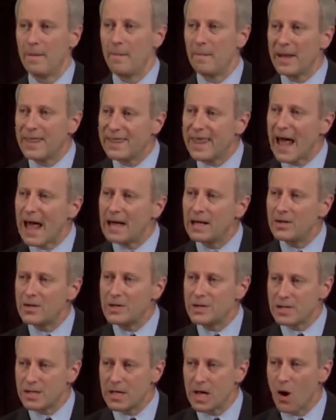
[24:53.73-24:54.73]
But that
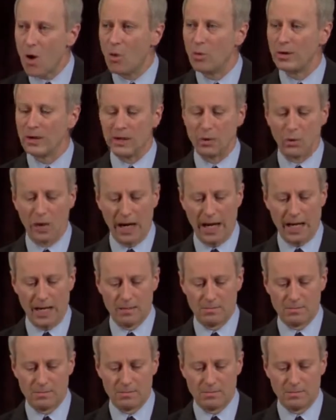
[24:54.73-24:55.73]
isn't the only way,
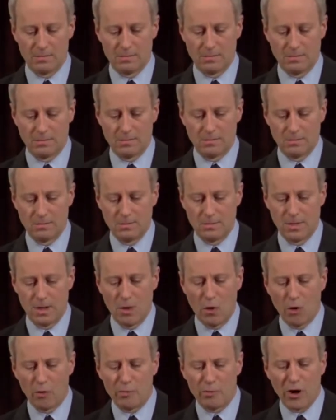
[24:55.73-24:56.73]

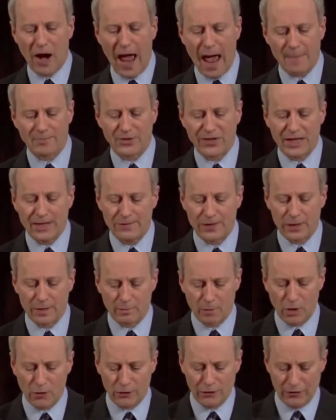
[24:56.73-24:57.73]
or perhaps even the
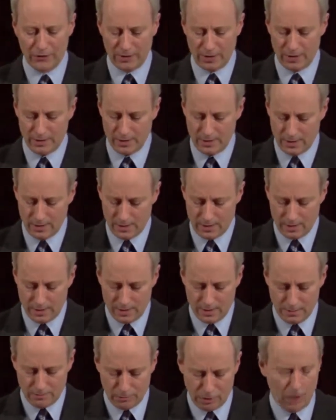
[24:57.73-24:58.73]
most
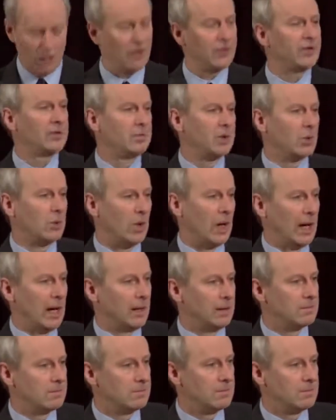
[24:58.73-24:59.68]
plausible way,